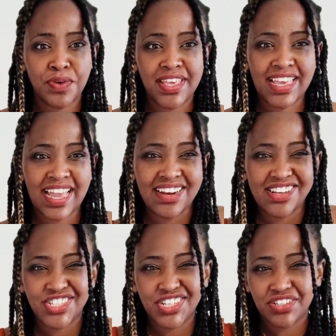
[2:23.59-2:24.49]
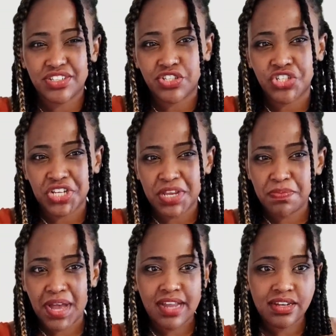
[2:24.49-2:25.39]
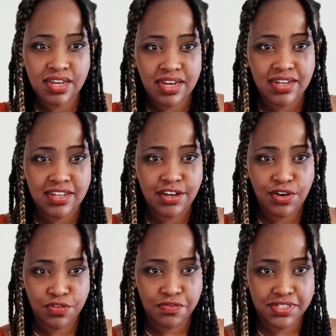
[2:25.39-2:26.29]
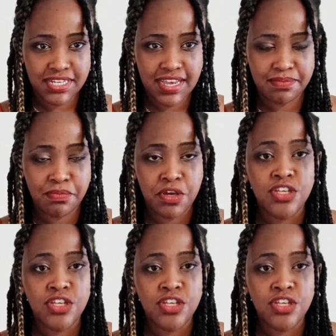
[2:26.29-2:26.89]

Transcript: it kind of changes shape and color over time.